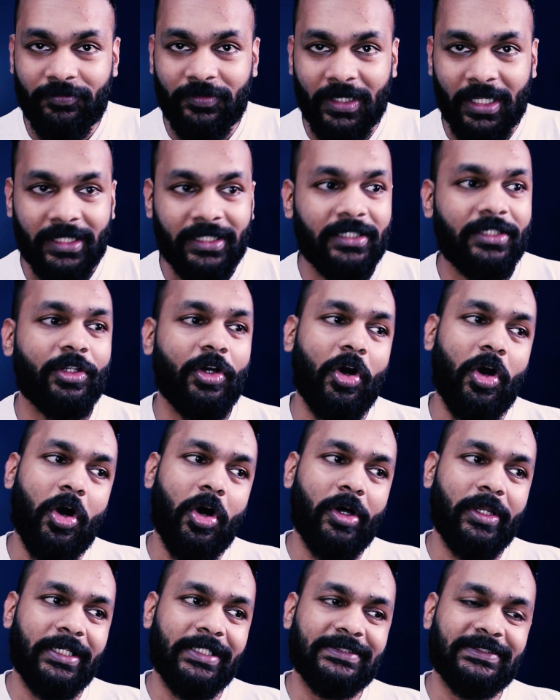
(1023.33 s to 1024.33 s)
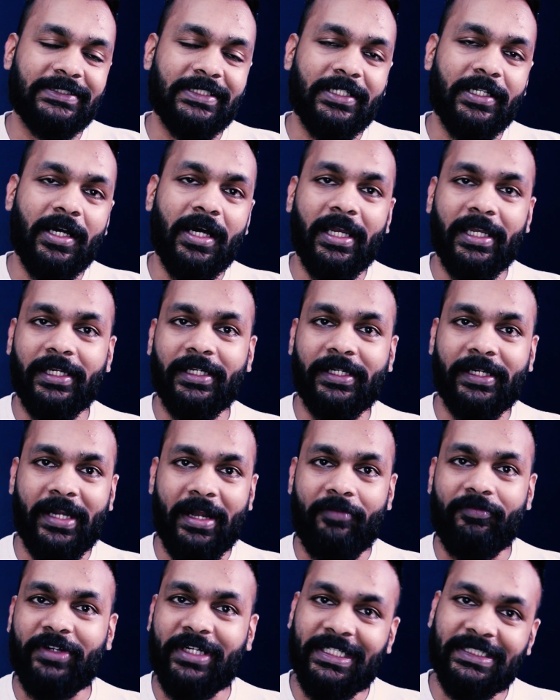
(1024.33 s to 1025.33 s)
of light or it's in a high
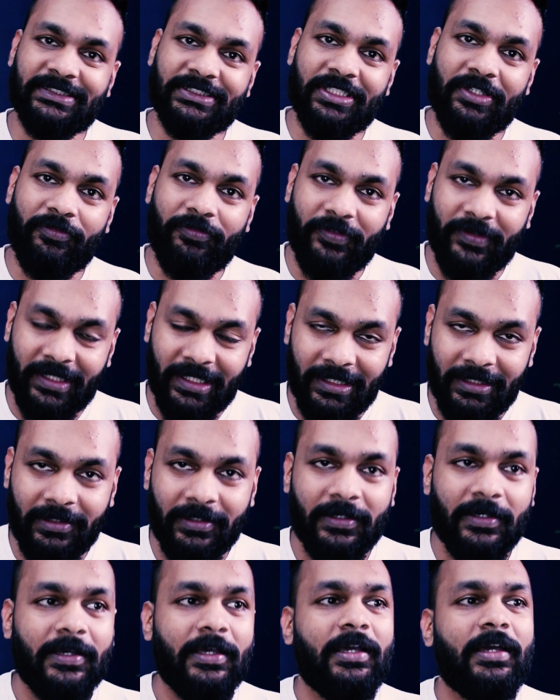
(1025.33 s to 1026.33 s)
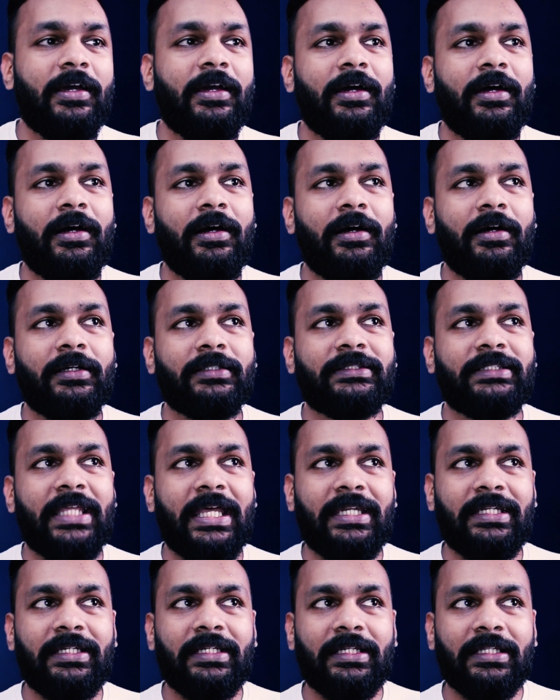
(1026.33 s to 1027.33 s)
gravitational field,
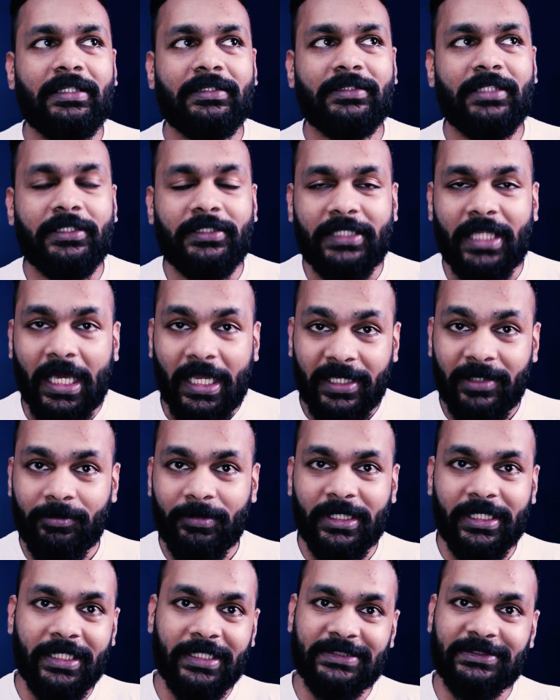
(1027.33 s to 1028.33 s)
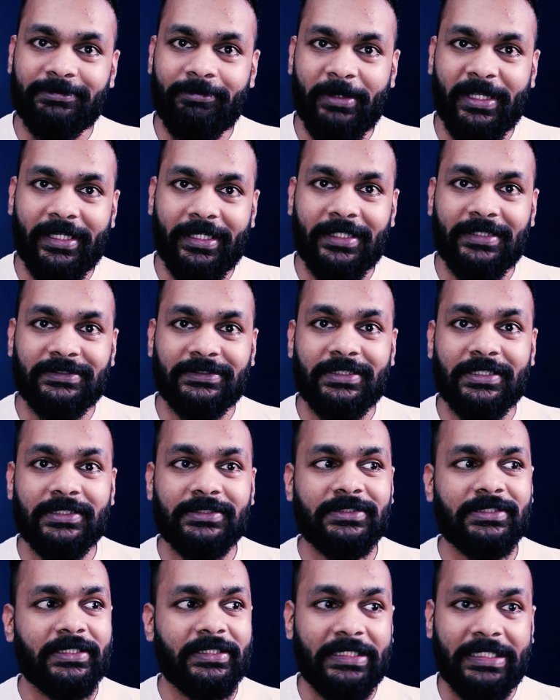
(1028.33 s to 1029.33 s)
then the time it
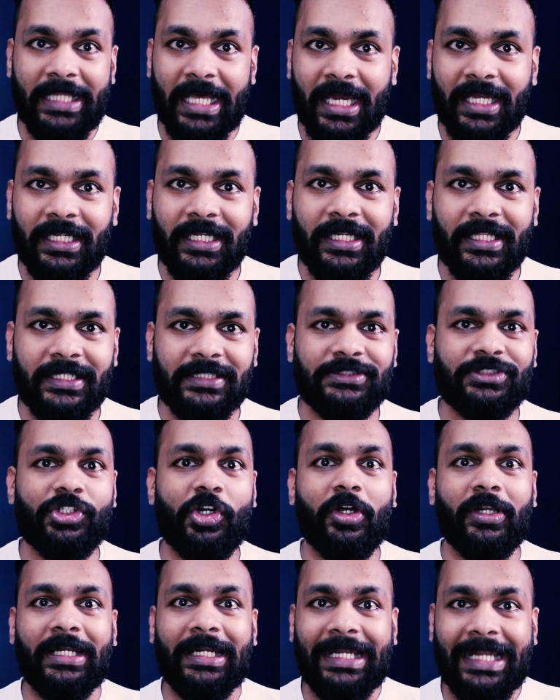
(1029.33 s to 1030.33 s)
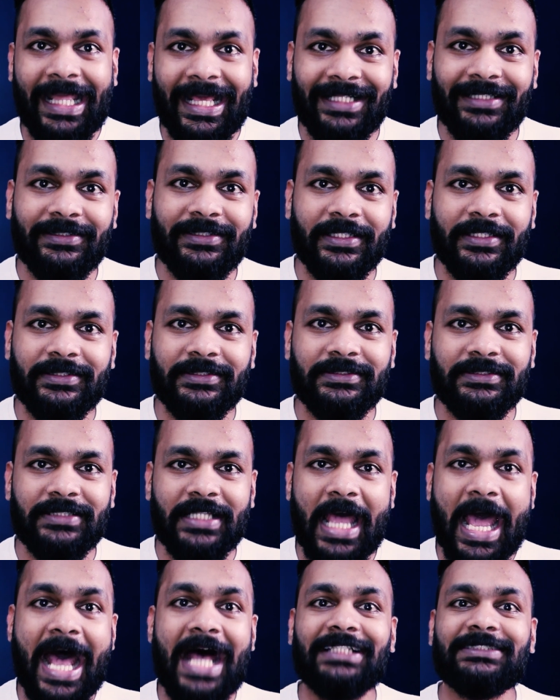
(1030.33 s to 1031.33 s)
experiences dilates or
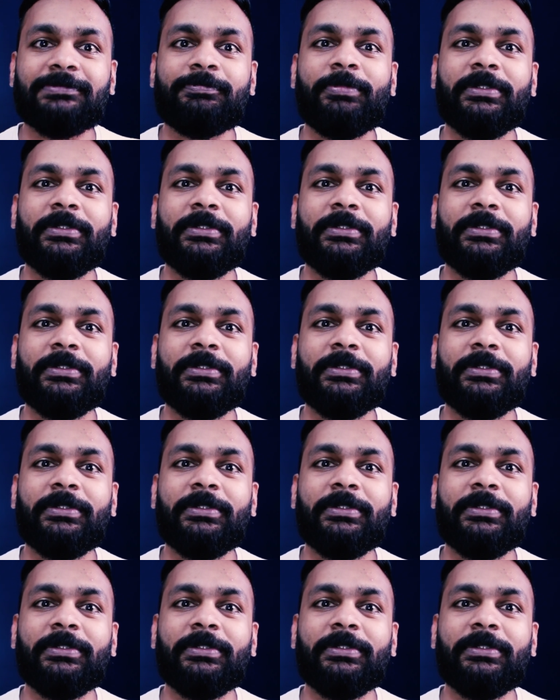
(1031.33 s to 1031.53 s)
lengthens as